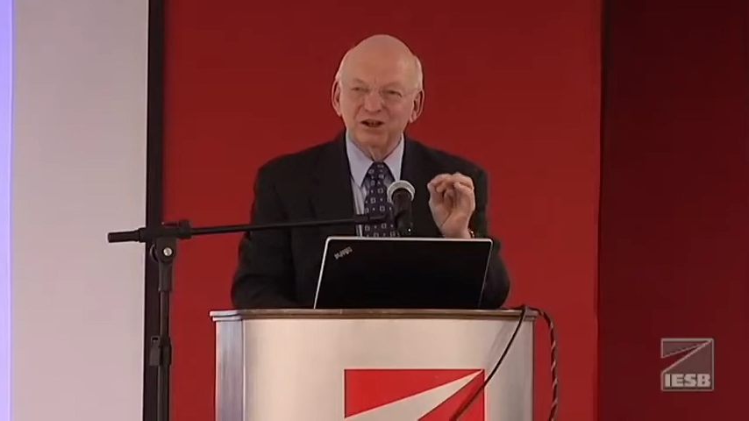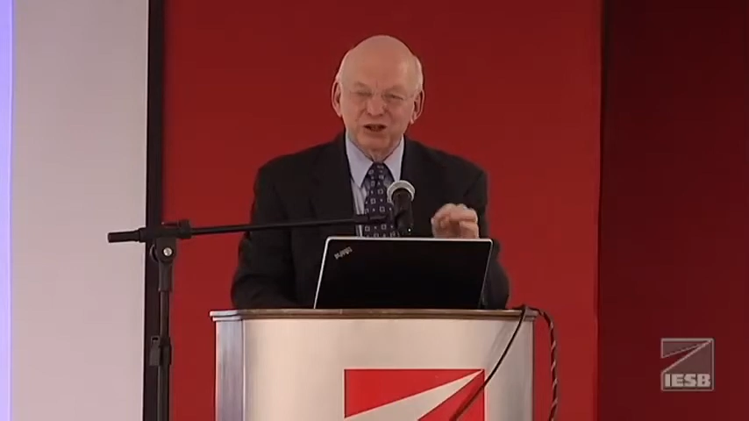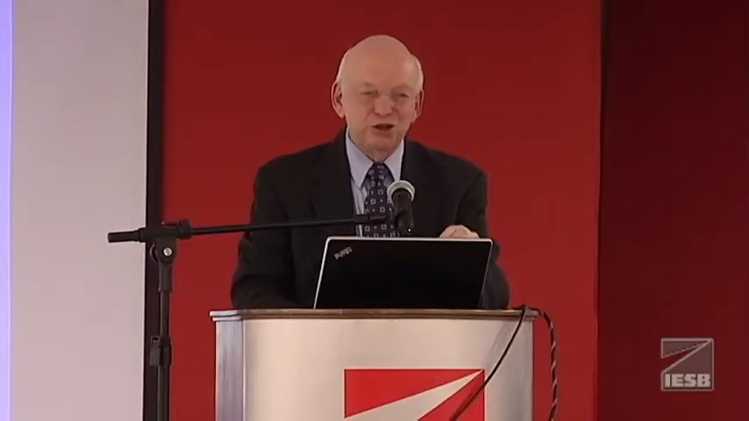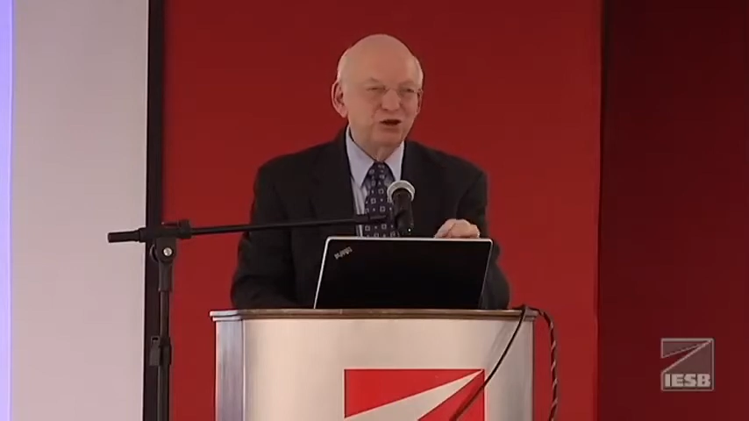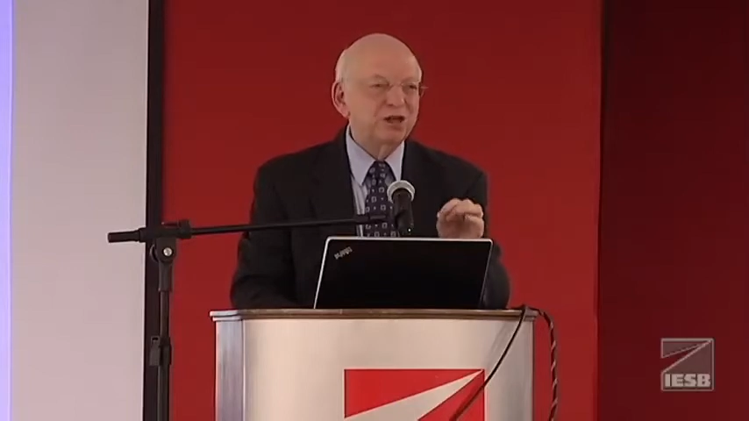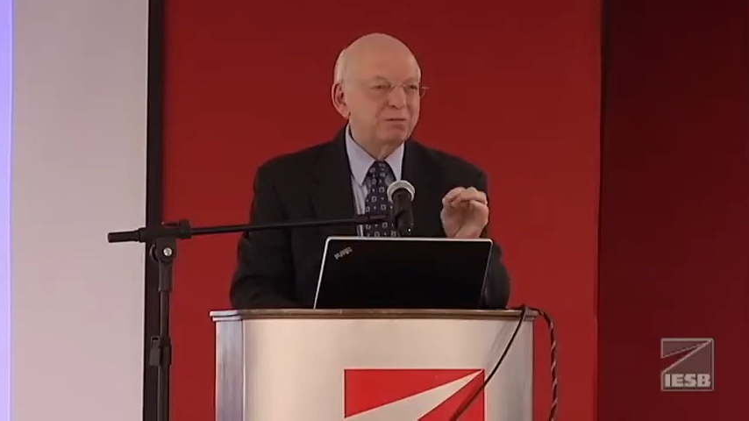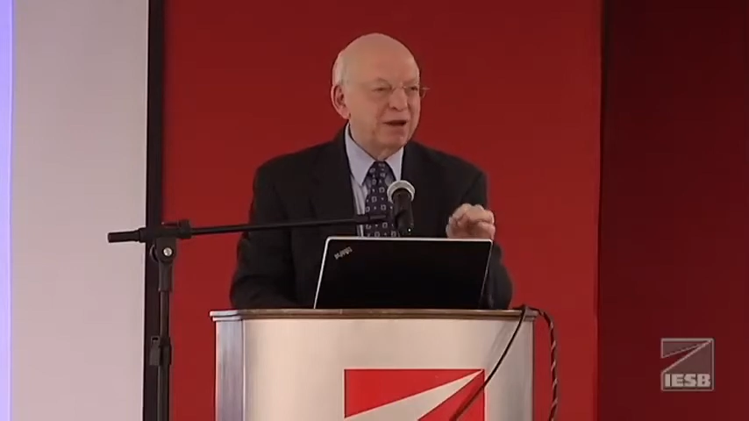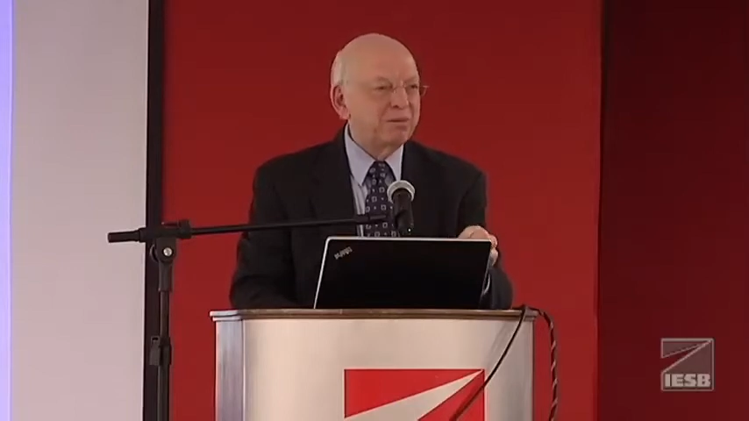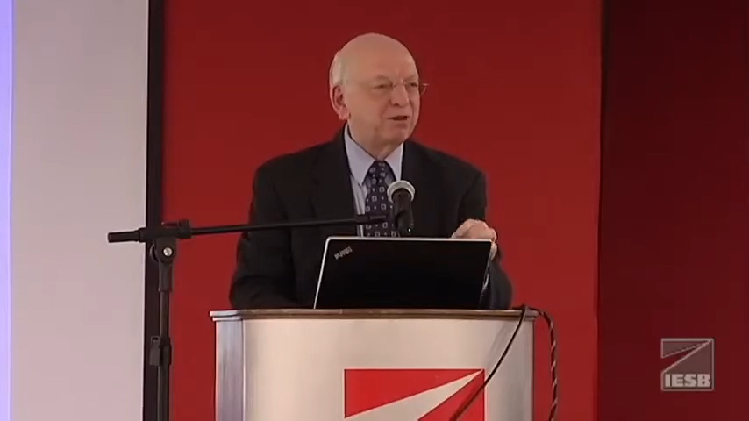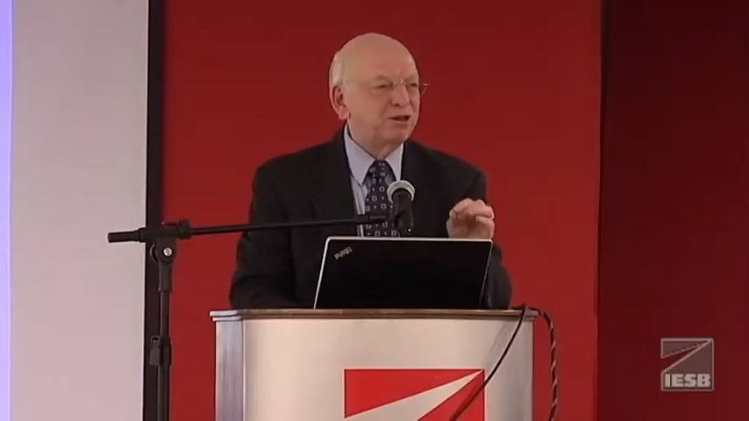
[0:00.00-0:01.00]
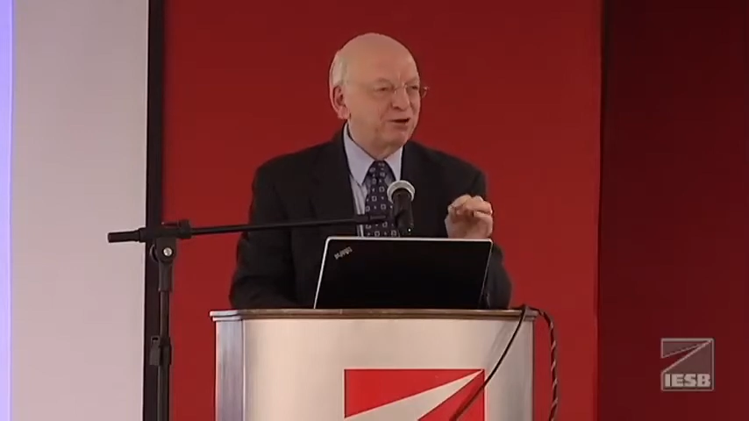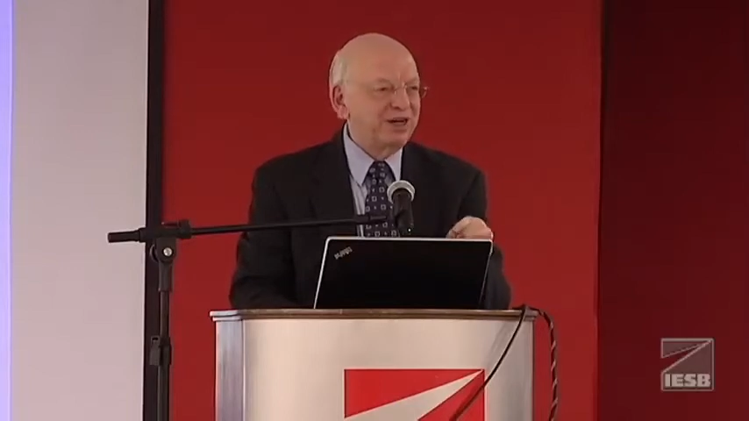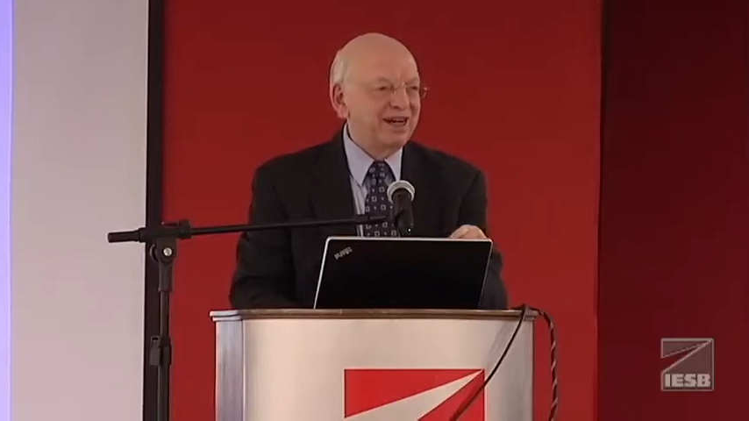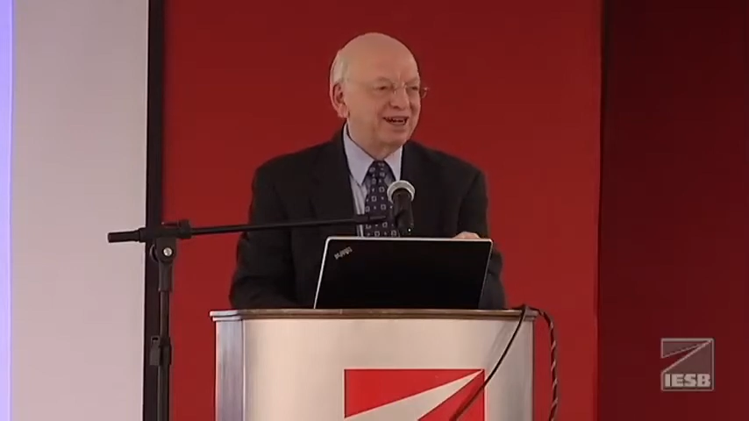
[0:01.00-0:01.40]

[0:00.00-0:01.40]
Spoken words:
to the people who need